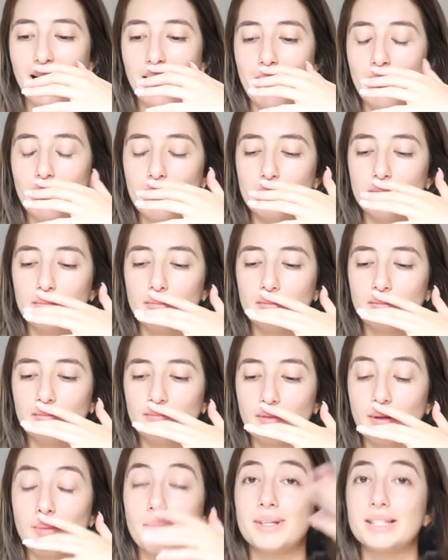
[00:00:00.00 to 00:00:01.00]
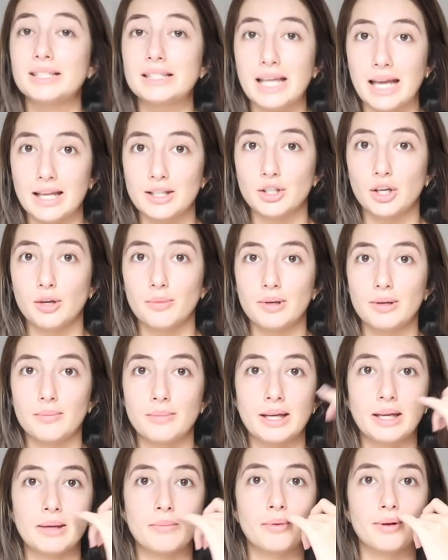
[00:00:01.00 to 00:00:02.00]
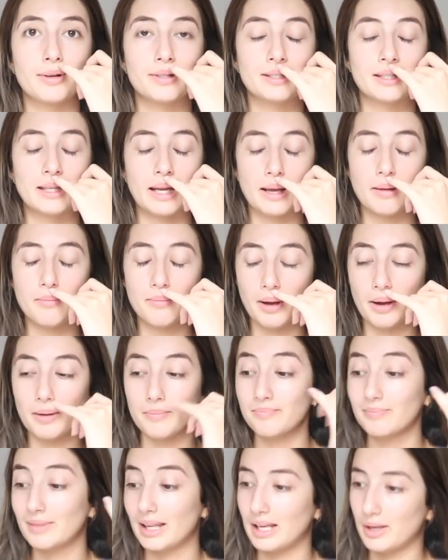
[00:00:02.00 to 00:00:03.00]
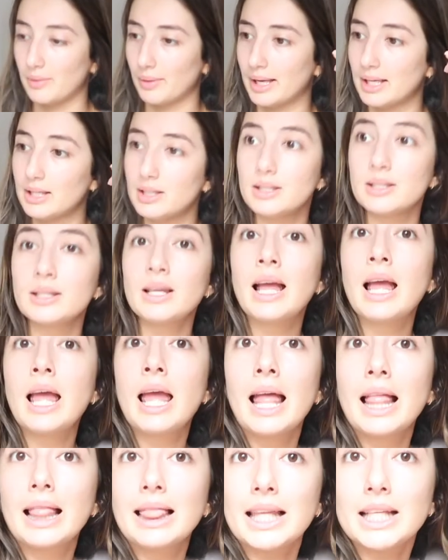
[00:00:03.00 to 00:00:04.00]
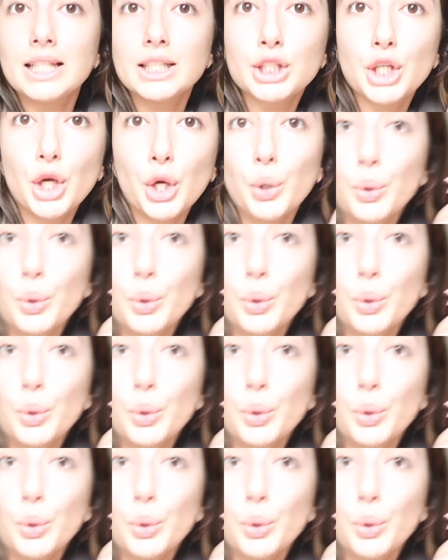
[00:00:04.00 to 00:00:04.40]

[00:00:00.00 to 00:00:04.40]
I'm a bit scared to open up my inbox today, but anyways, let's go.